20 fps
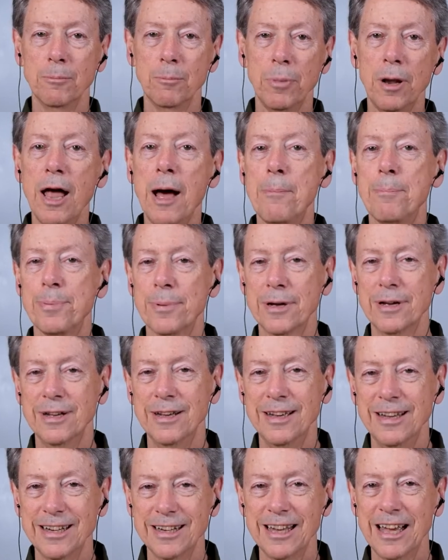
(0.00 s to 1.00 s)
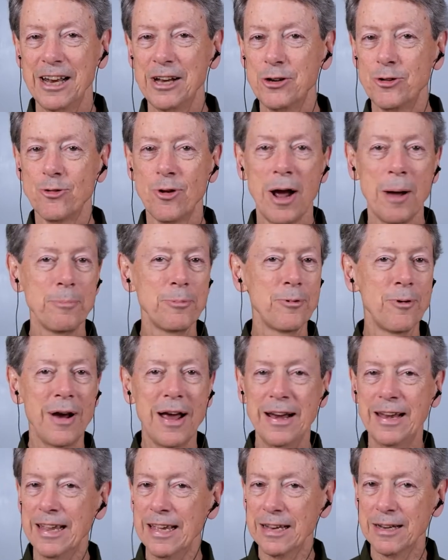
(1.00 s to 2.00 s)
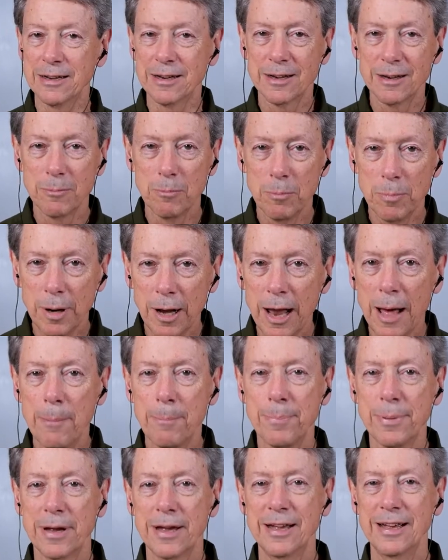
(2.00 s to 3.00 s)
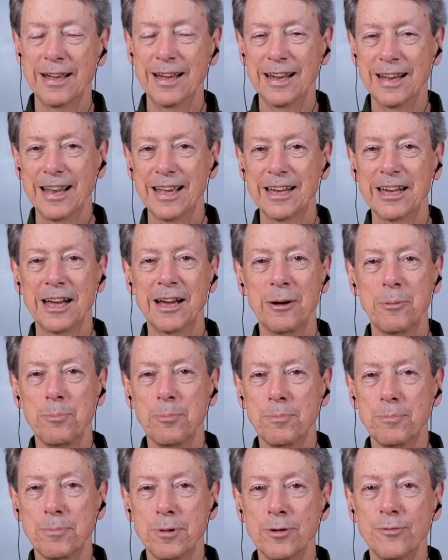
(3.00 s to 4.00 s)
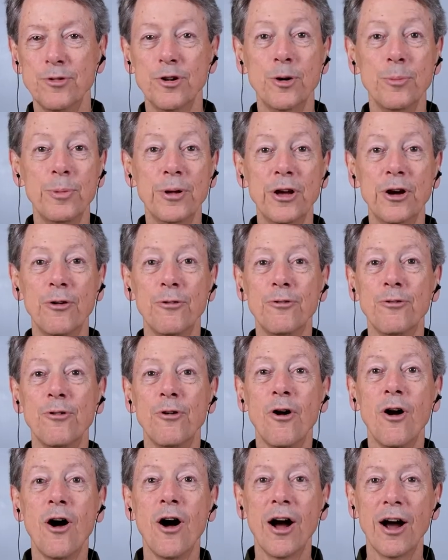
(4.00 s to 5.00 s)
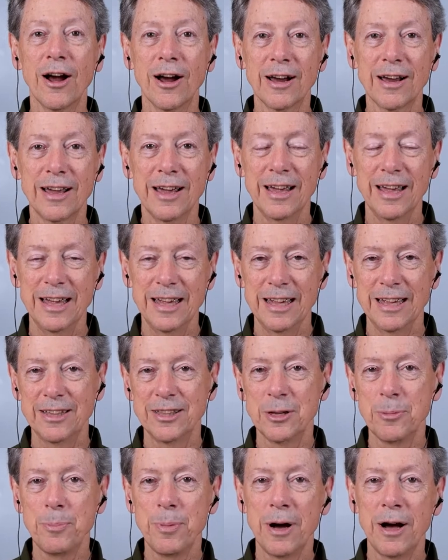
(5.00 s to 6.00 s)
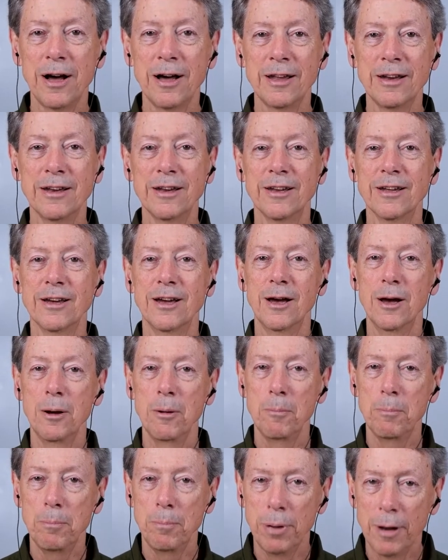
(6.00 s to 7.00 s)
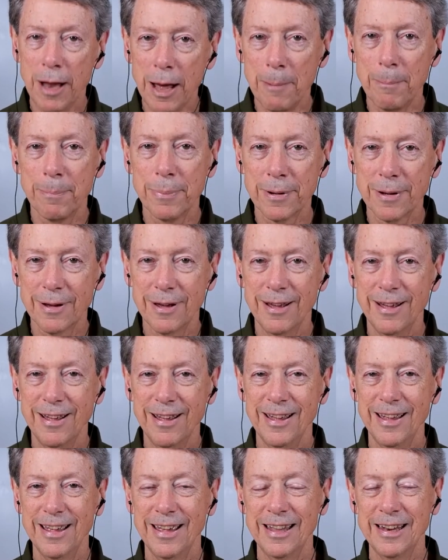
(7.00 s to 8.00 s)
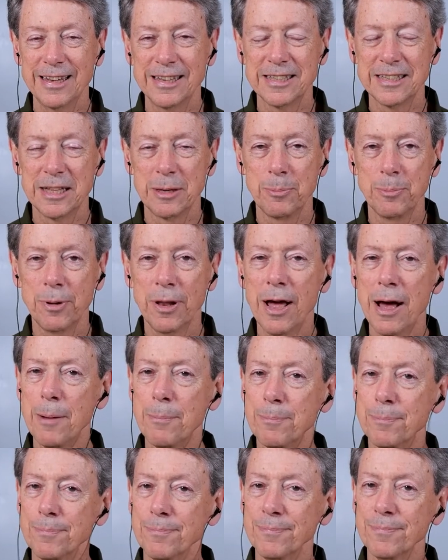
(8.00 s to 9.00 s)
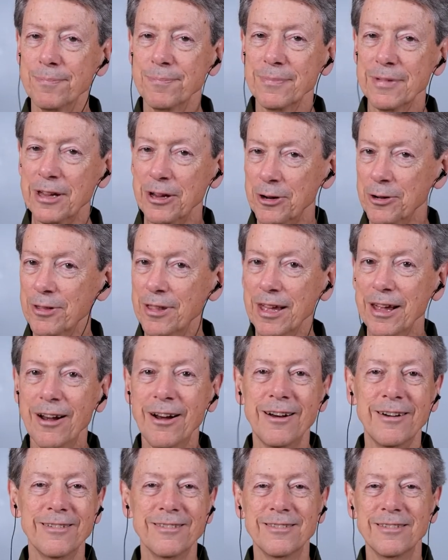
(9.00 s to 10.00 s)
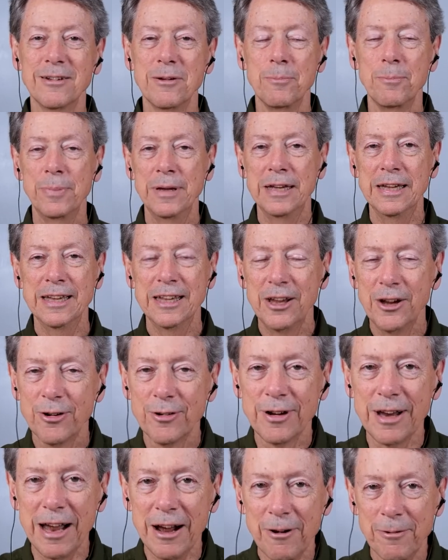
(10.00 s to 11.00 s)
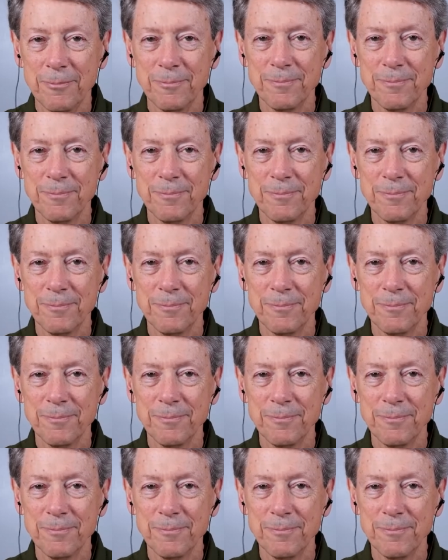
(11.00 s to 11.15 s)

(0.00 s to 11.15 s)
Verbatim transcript: plop, kind of dropped right in, plop, like a proverbial frog in the pond, plop. And as they plop, here they are, being here now.